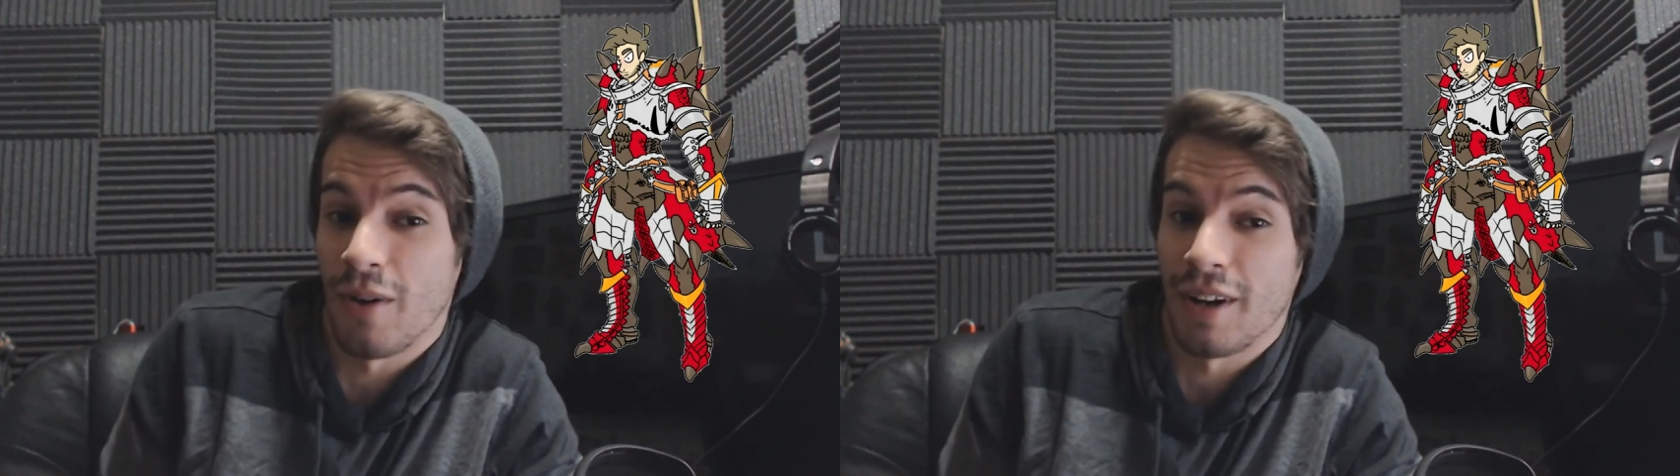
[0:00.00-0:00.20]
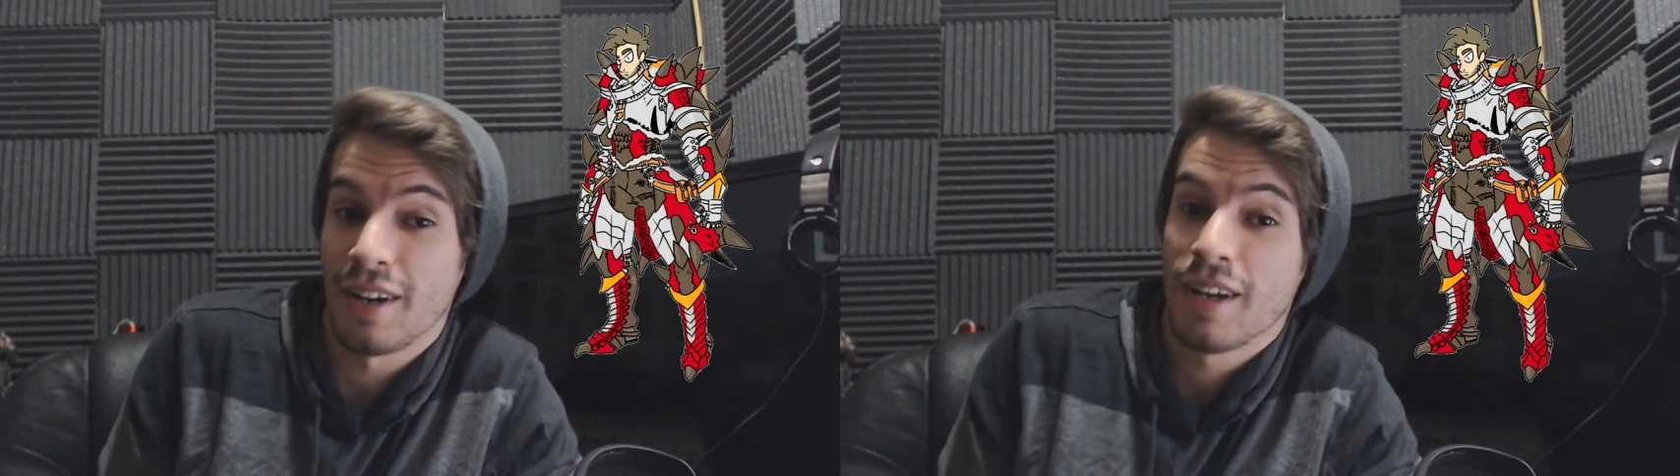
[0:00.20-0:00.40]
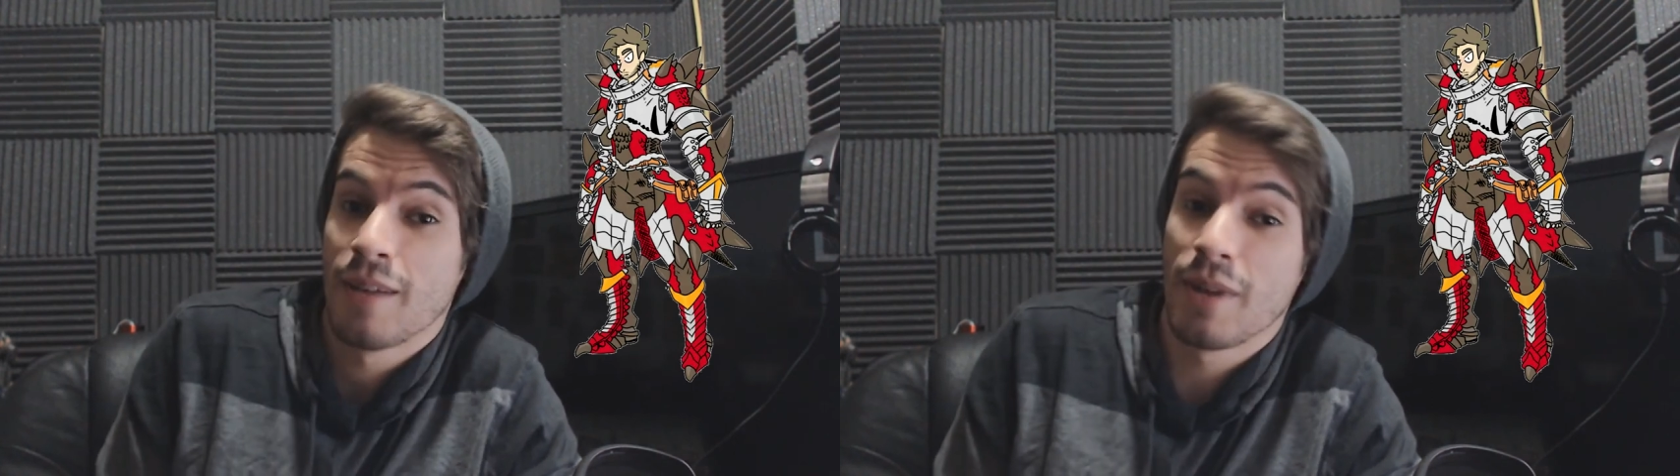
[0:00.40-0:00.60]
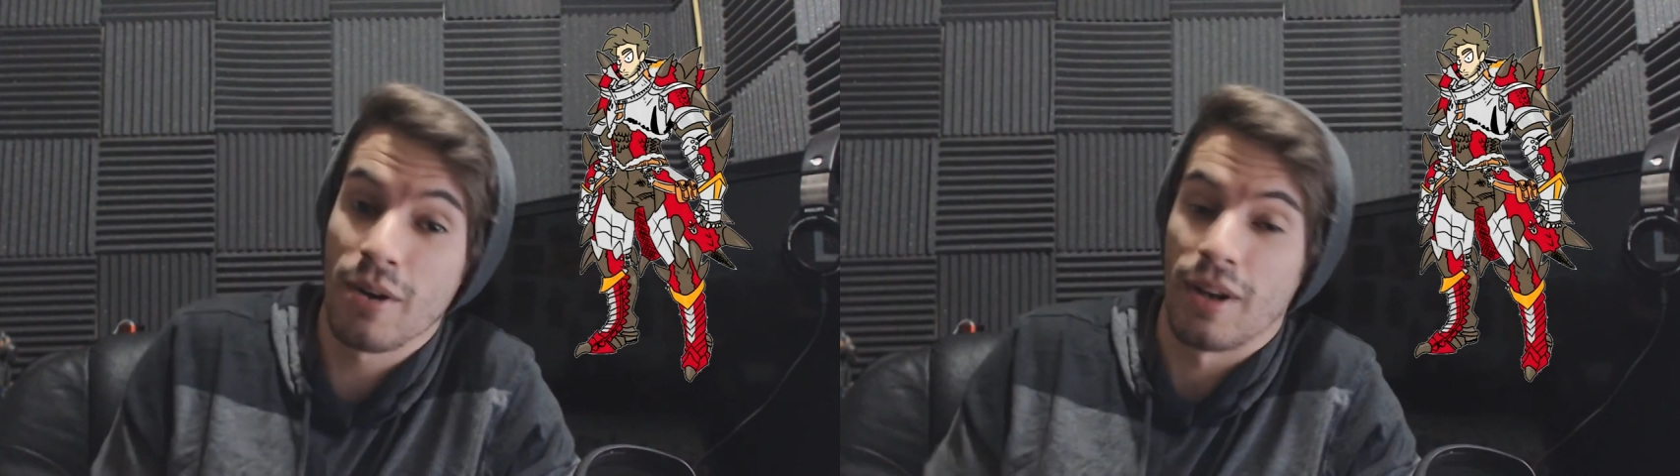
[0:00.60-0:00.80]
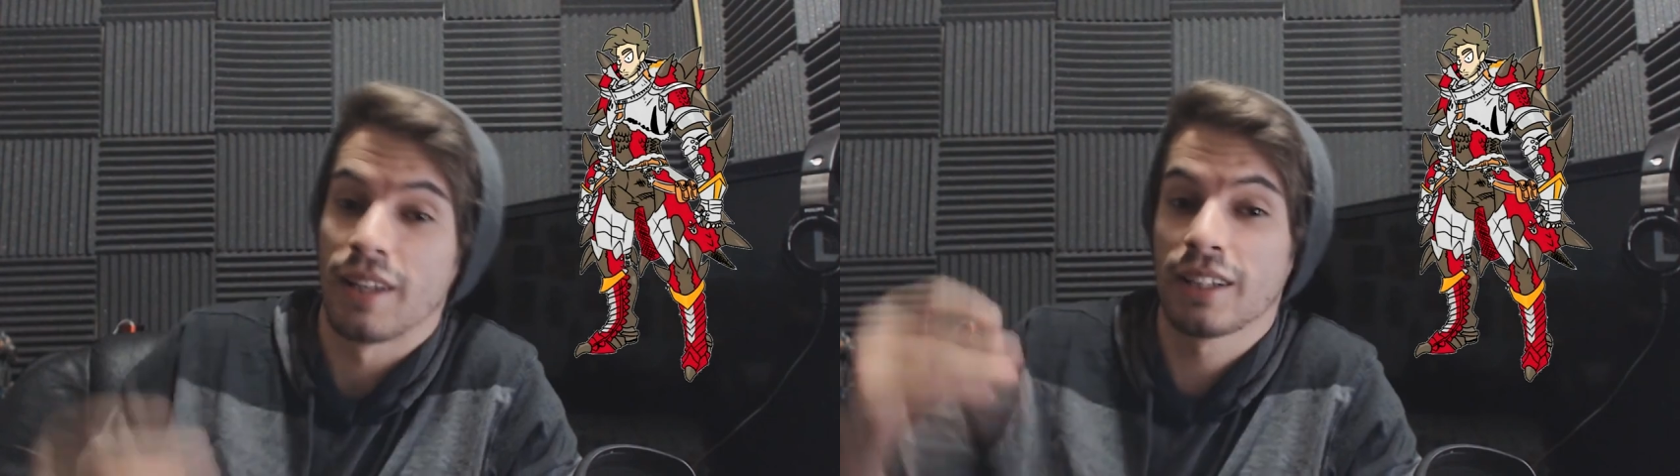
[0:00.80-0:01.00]
on. But
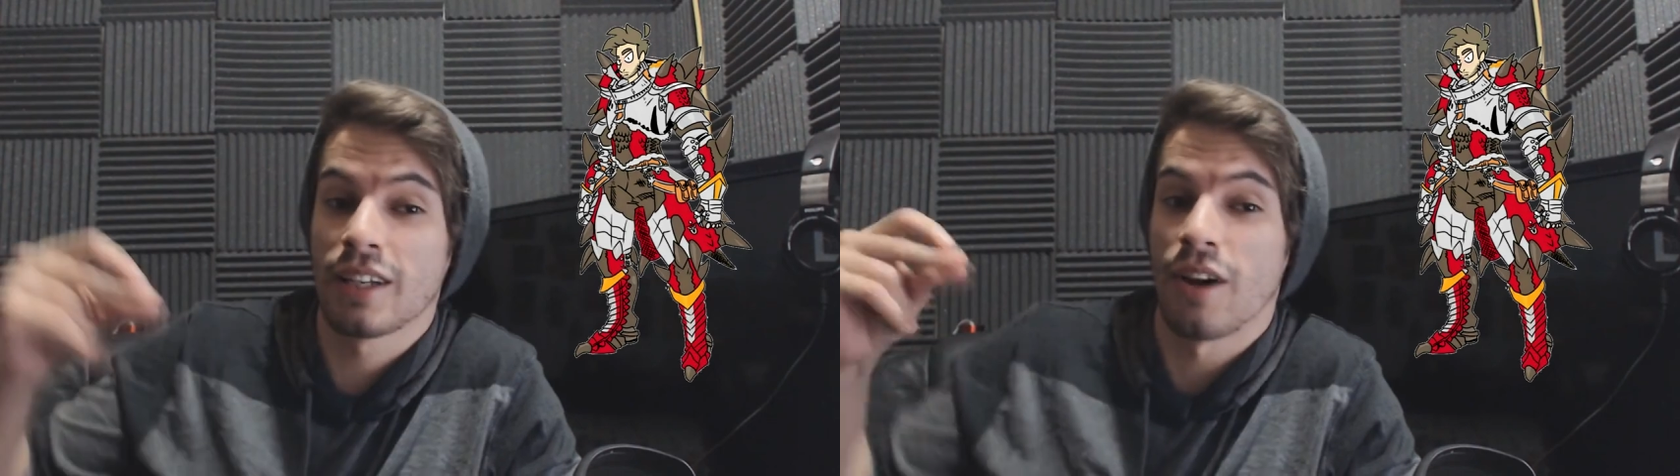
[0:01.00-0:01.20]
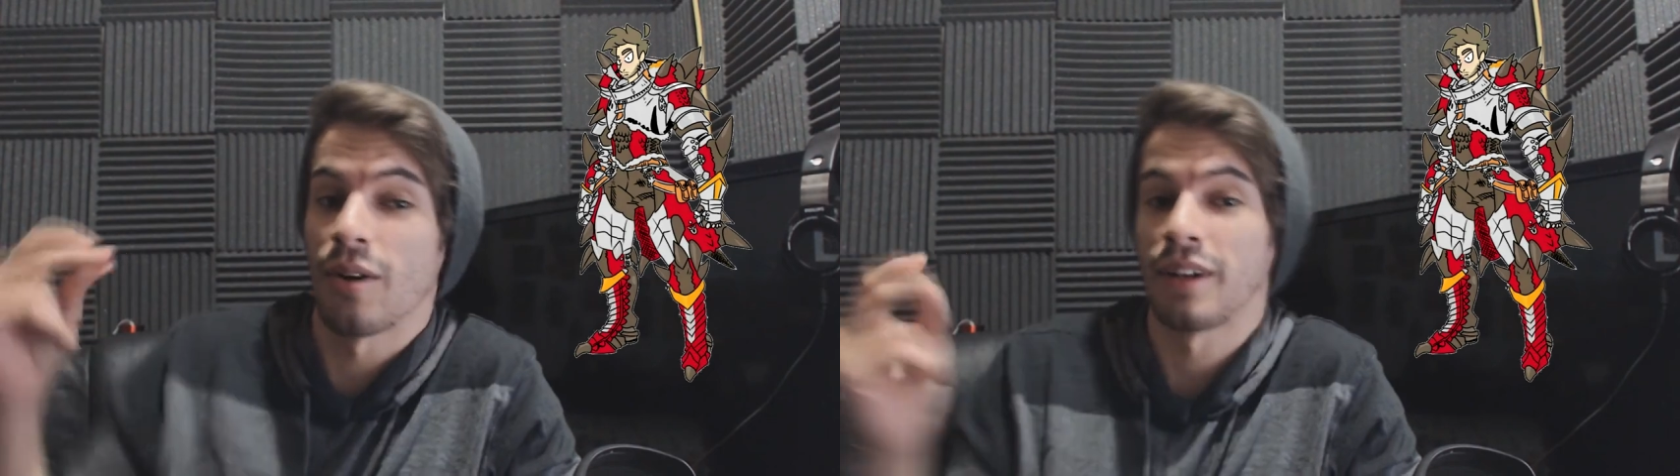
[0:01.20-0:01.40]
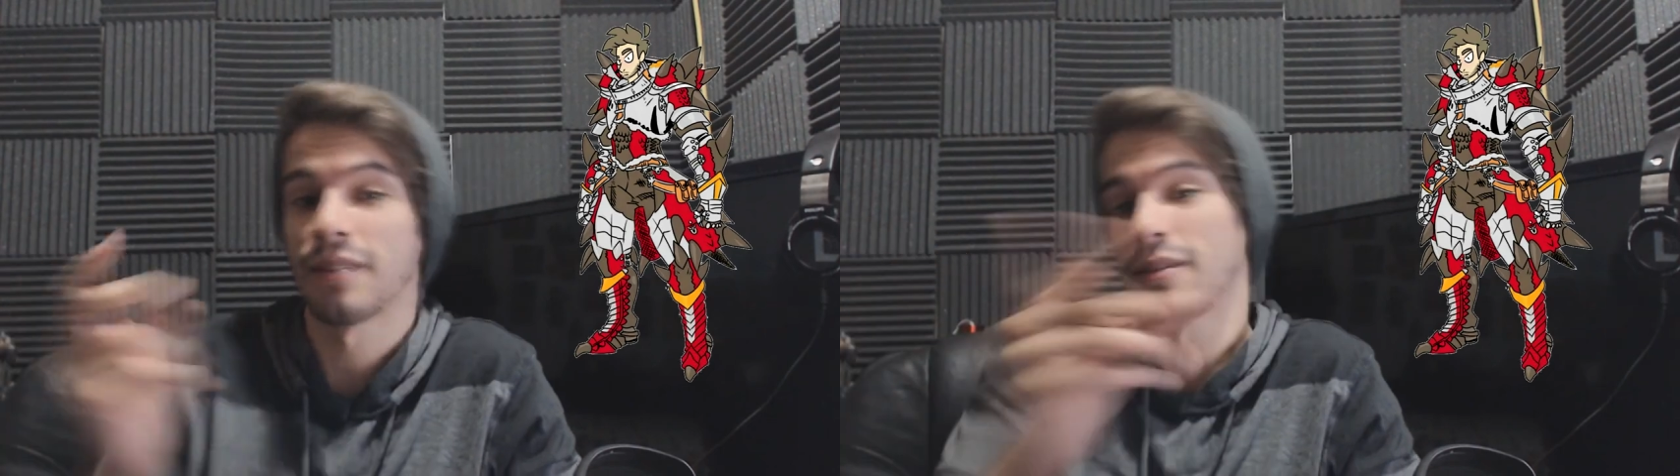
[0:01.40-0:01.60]
anyway, let's get going.